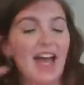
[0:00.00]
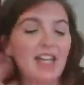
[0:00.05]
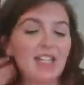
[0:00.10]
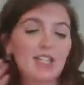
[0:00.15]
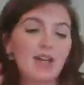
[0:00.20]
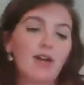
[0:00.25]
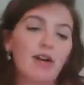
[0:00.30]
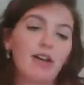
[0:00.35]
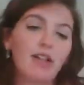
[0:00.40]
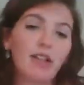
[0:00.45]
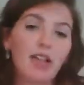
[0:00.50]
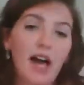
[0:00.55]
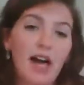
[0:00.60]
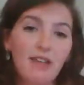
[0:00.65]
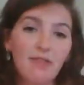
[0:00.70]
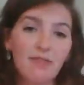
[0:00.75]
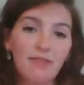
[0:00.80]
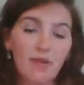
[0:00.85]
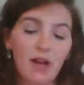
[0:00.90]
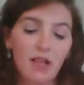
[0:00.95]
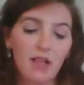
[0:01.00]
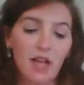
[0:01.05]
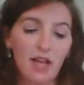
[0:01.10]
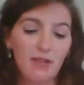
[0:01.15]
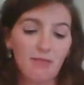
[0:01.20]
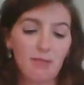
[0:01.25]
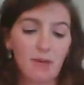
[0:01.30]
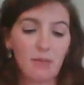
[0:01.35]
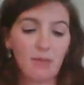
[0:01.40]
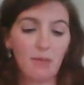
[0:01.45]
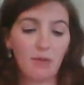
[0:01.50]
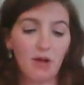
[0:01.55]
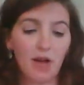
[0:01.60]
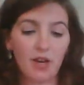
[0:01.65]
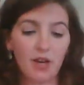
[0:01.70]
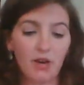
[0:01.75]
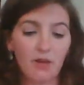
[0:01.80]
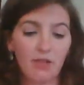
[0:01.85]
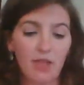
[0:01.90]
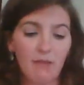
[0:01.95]
So a lot of people
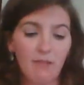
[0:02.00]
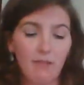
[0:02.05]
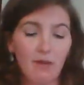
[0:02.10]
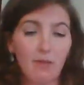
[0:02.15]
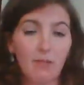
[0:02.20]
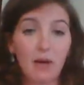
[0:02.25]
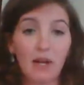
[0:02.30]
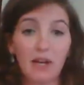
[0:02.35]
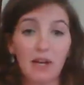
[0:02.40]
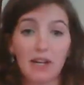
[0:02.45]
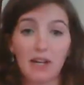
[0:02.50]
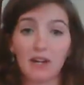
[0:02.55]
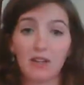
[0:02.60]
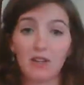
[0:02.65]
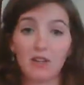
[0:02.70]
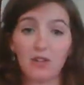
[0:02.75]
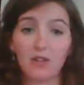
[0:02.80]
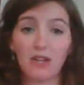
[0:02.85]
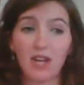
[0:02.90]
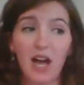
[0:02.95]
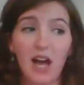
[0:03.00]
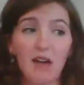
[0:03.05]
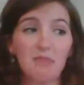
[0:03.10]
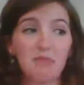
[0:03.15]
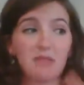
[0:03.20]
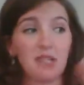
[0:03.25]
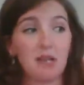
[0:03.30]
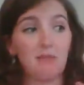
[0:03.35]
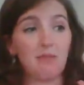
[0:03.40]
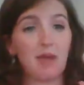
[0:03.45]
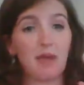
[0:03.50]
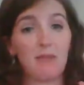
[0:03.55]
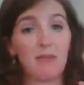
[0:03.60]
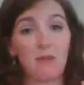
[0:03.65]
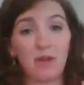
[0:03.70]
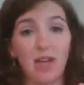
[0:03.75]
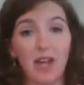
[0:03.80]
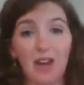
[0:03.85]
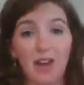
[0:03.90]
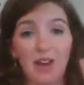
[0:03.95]
I know, they may put it in a little cup. Some
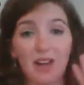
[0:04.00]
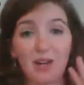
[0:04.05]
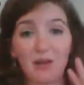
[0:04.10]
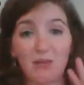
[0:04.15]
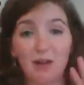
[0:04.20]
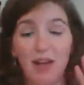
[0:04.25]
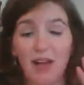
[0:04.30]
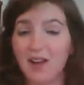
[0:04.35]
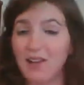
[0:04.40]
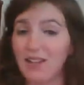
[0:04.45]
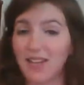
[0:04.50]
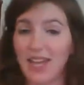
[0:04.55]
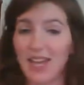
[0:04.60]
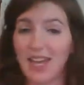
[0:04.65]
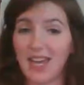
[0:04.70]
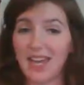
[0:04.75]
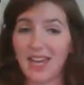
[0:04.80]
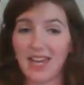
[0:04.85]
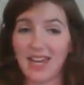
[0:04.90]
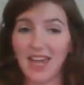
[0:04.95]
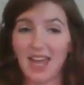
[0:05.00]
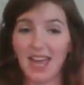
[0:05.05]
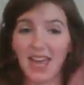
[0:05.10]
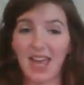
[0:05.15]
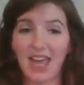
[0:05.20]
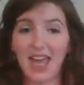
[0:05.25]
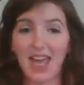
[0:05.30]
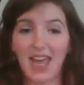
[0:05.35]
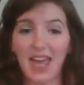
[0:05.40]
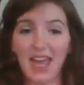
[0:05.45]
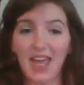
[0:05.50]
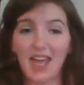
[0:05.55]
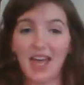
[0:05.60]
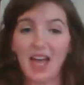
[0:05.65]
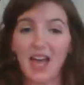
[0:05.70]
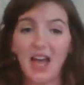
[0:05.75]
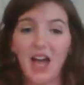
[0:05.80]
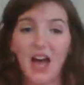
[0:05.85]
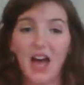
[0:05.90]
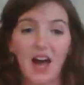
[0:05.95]
people carry it around in
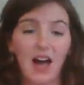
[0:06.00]
a